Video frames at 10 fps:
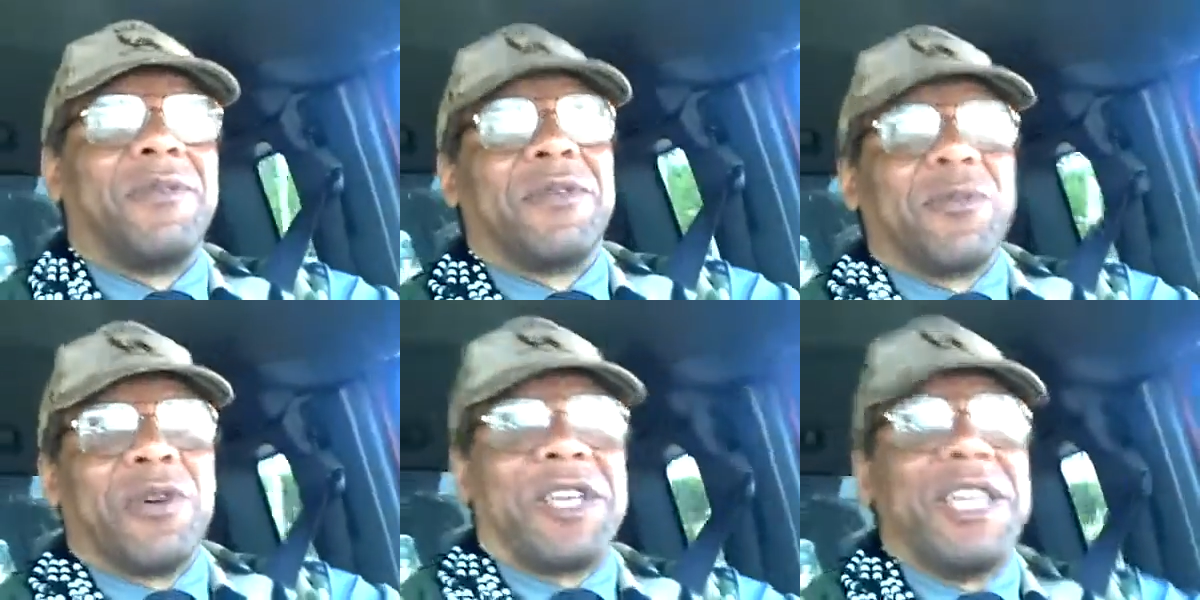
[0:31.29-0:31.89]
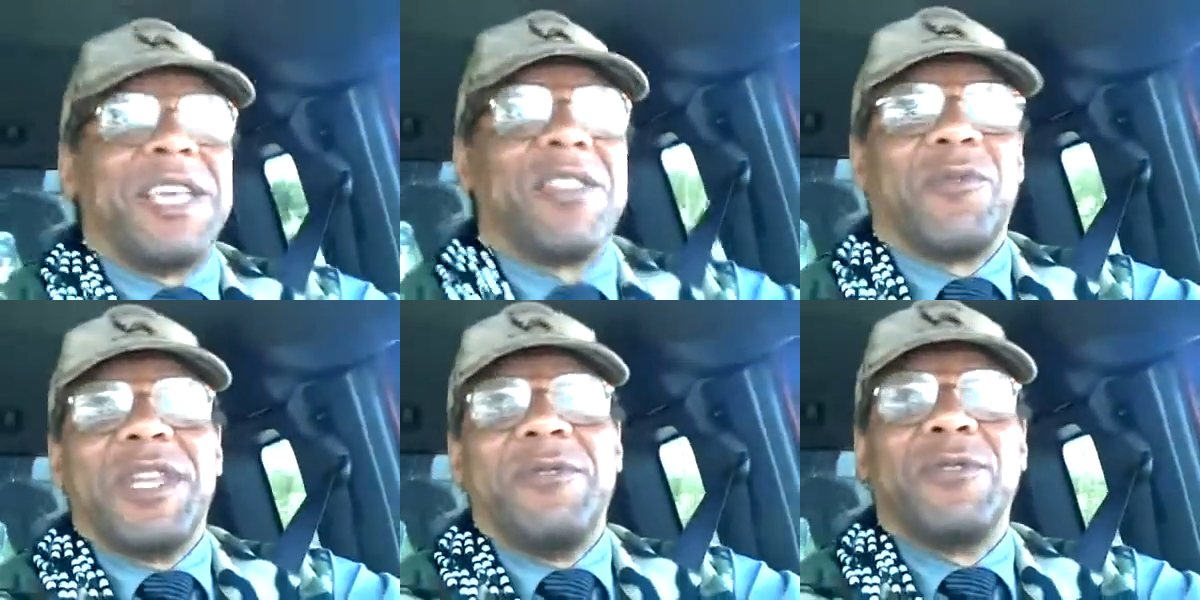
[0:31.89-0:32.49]
were working
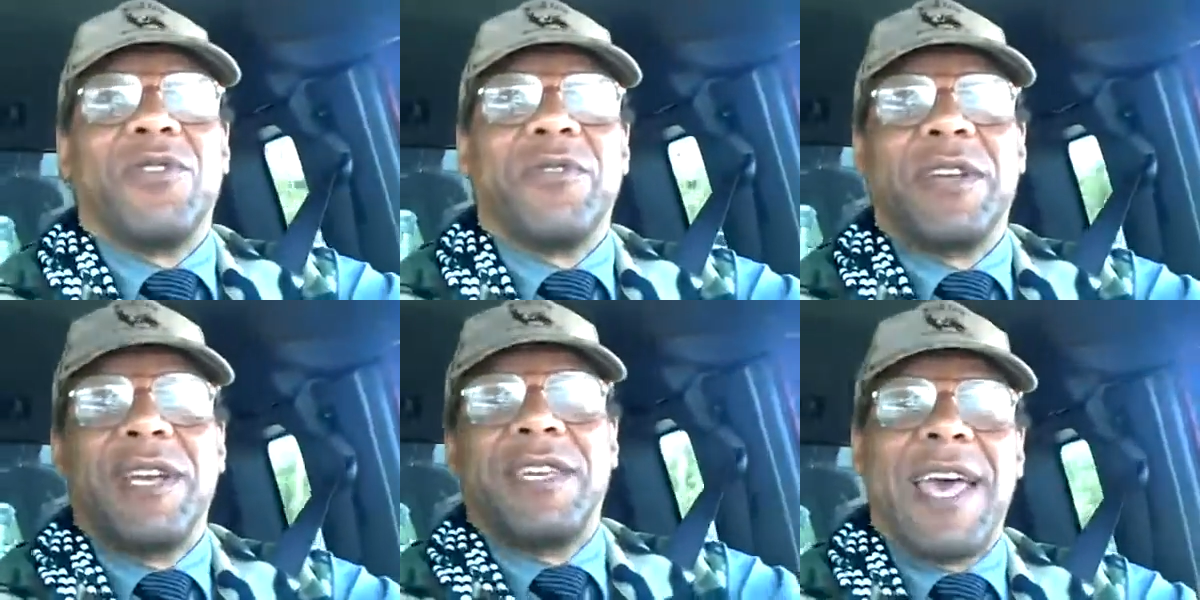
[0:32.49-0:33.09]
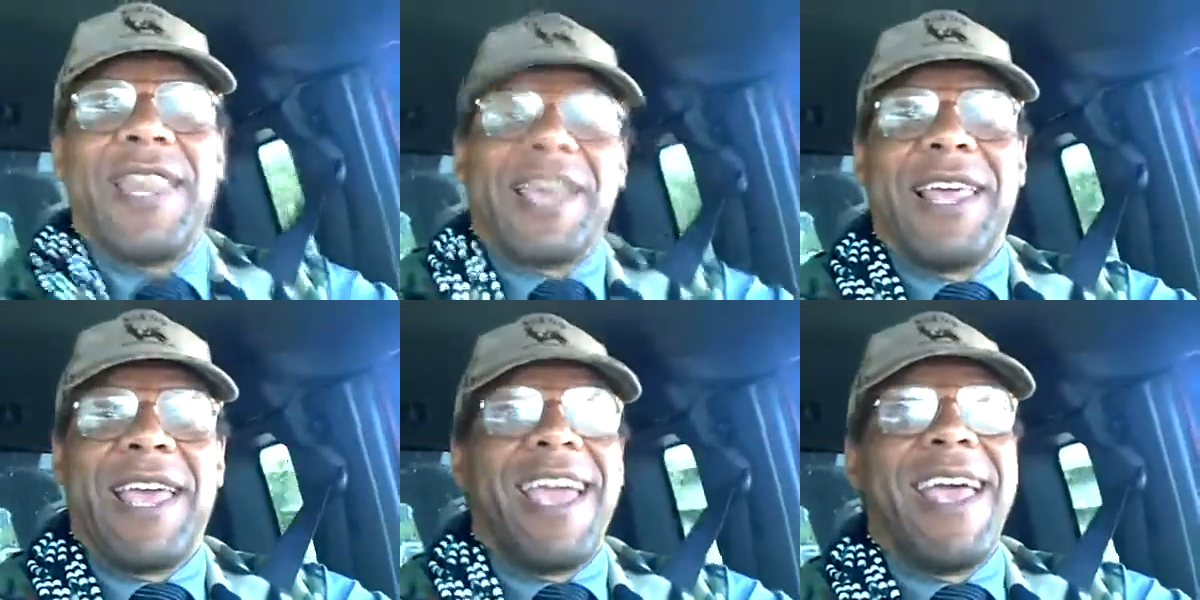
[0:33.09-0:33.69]
together when he was over at Goodnight
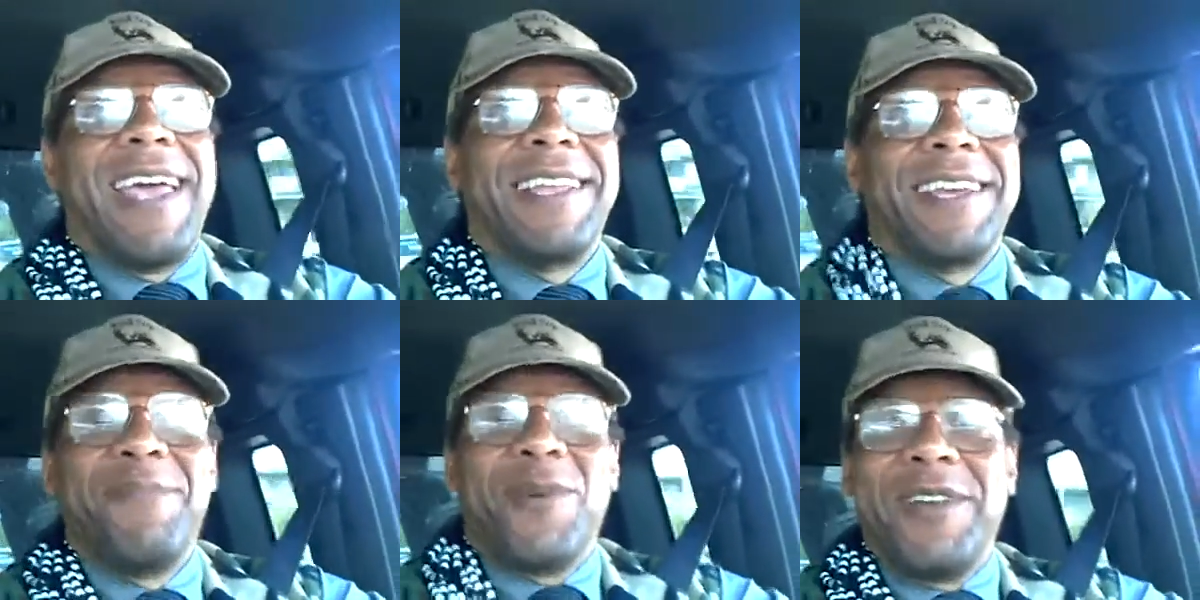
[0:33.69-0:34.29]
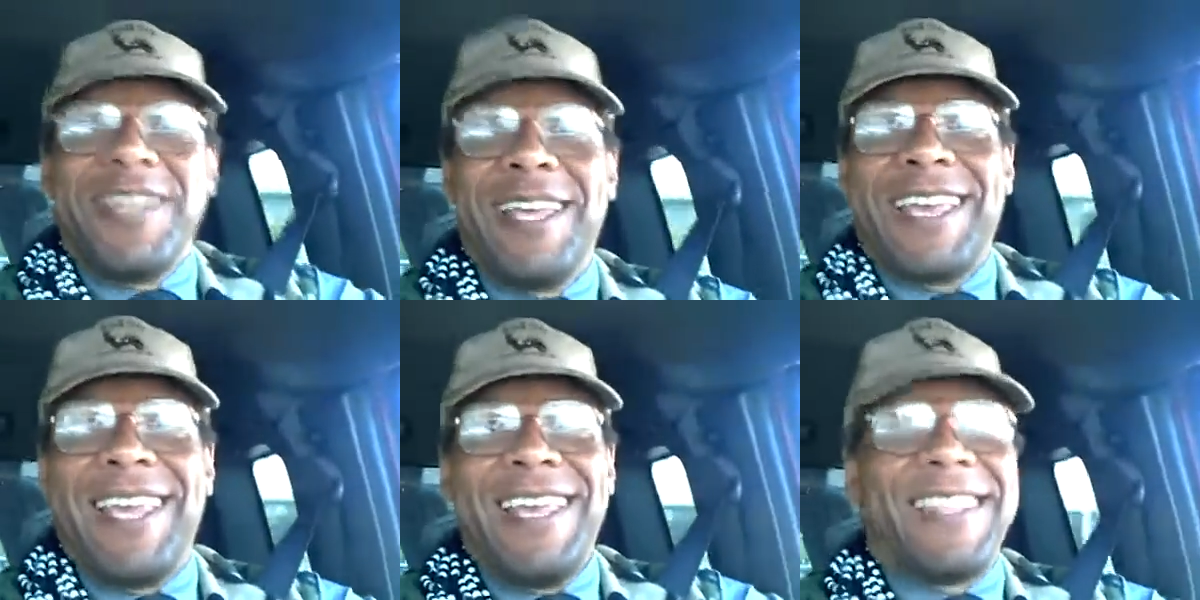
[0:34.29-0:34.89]
LA. And good
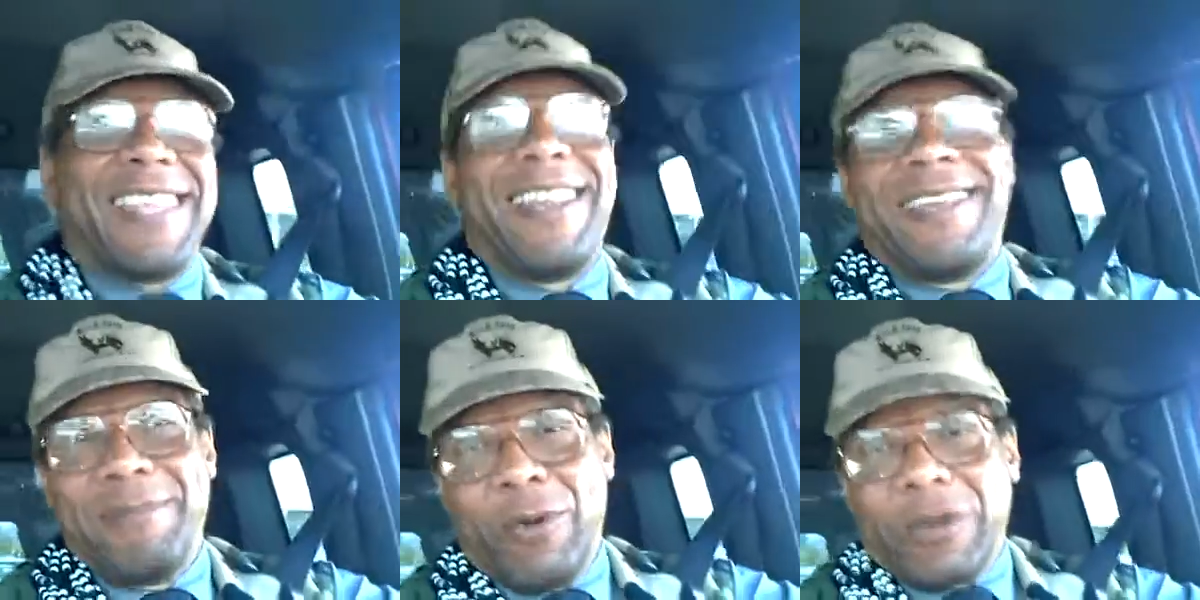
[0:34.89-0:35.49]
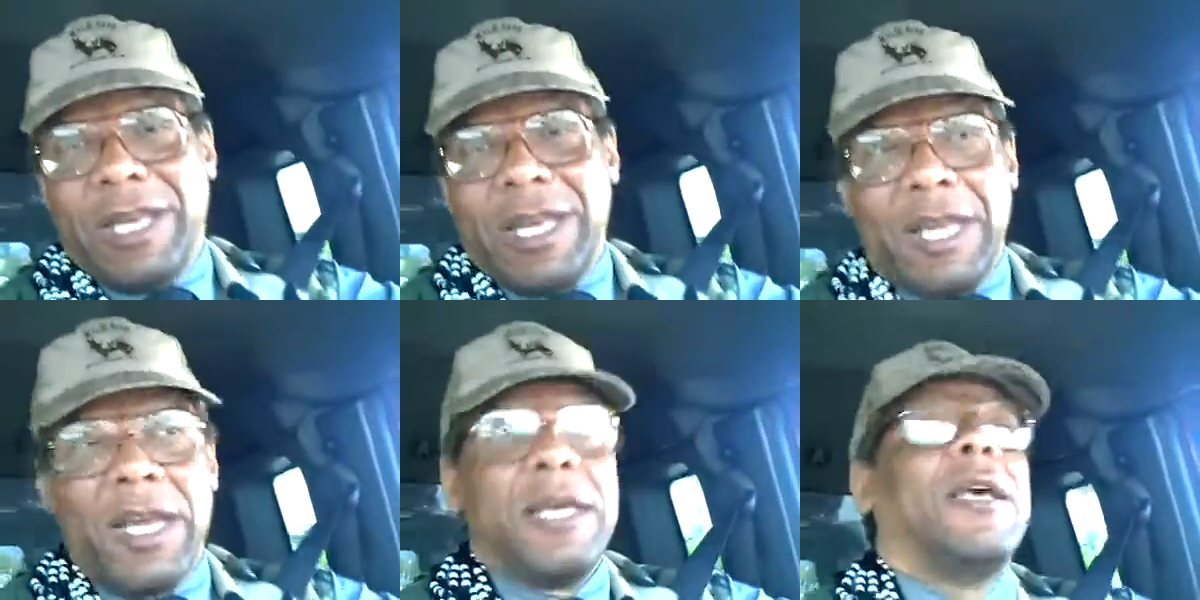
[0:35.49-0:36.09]
morning, Keith. And good morning,
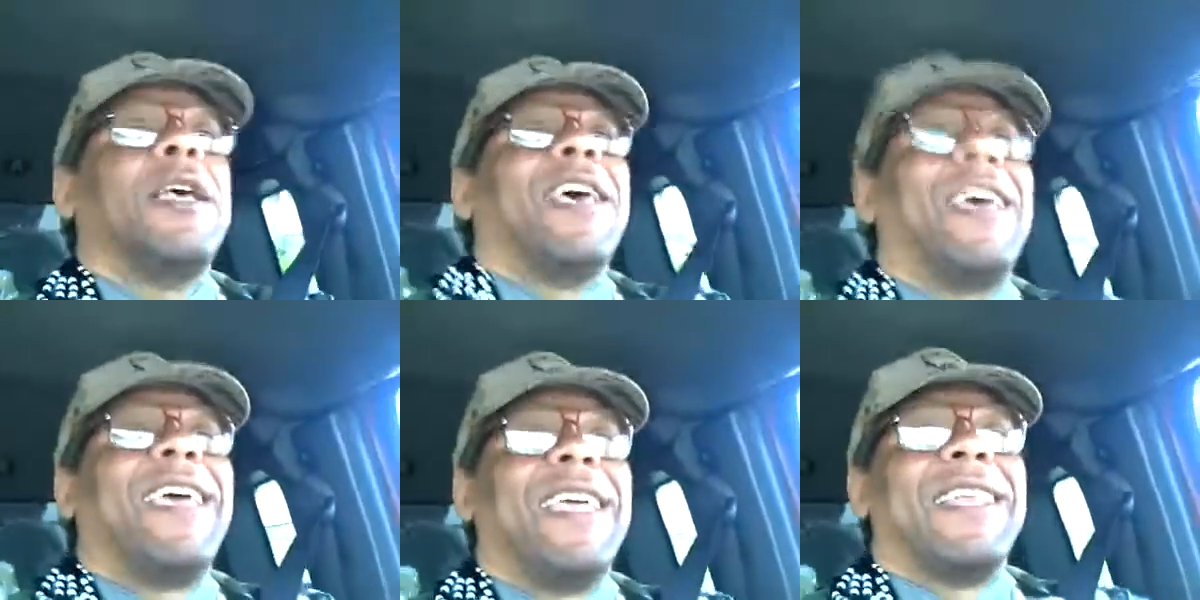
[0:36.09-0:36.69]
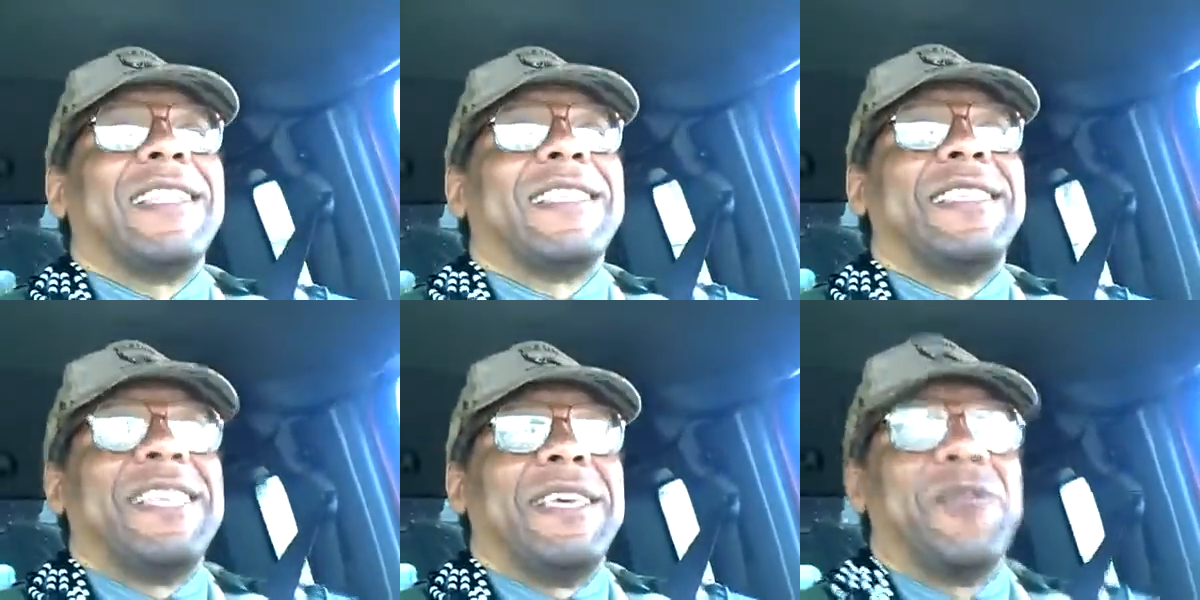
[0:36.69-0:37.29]
Nina. And
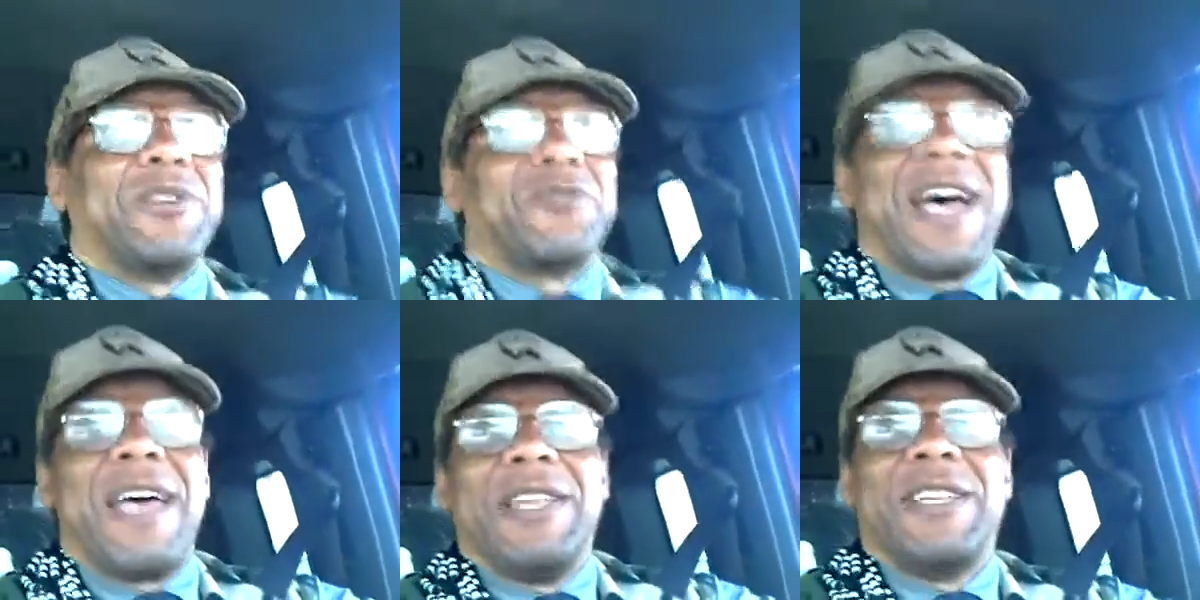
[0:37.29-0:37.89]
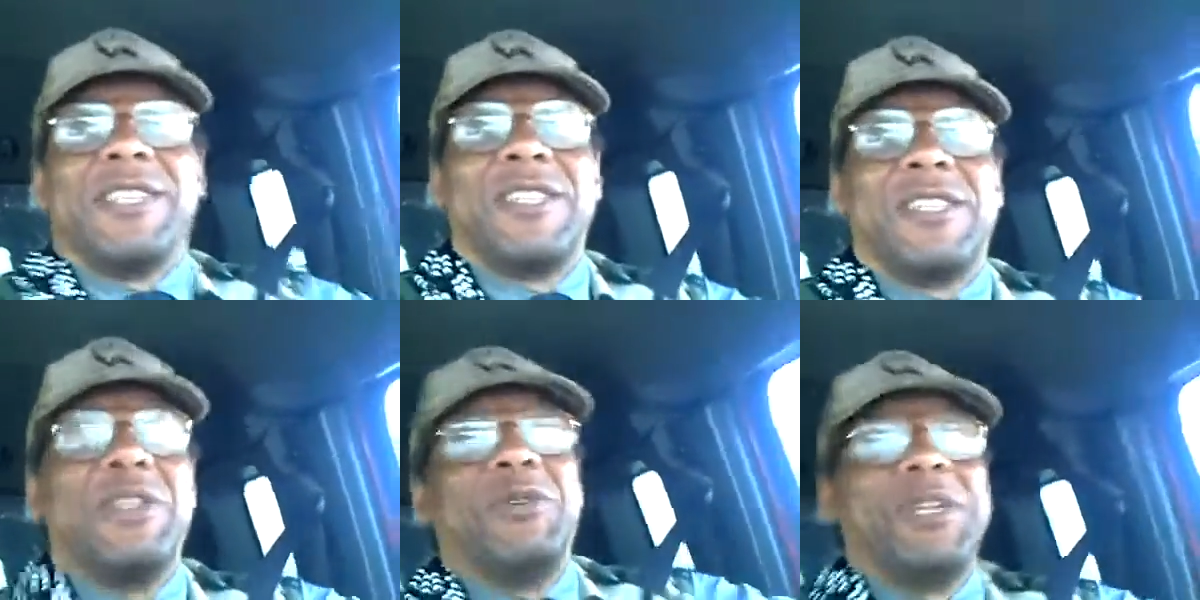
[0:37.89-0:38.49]
let's see, we're driving to the
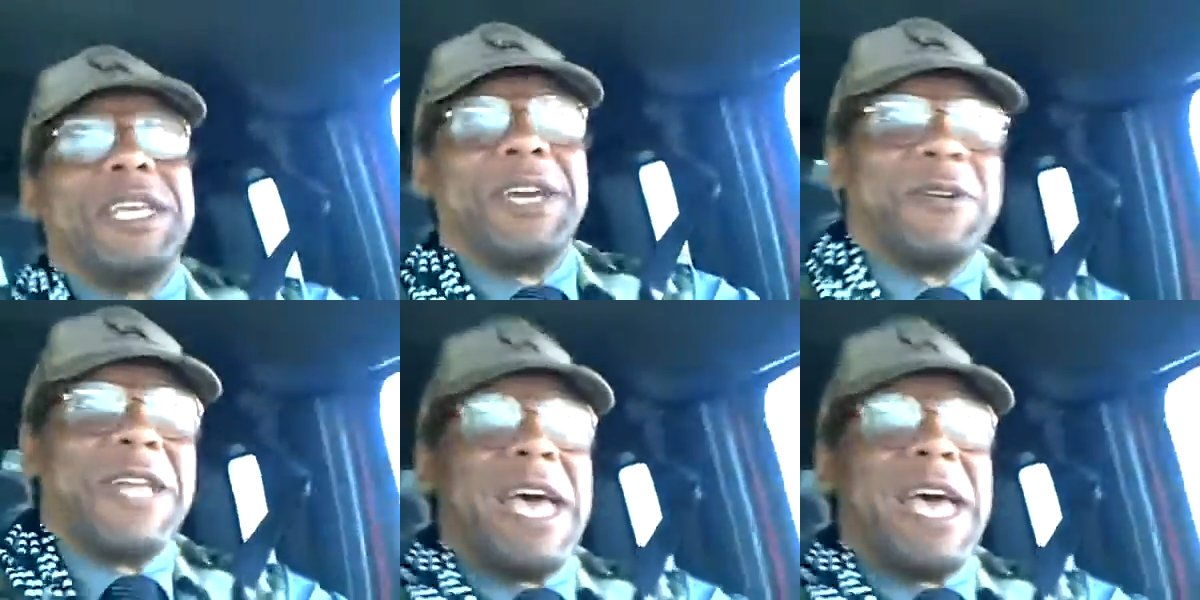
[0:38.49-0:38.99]
studio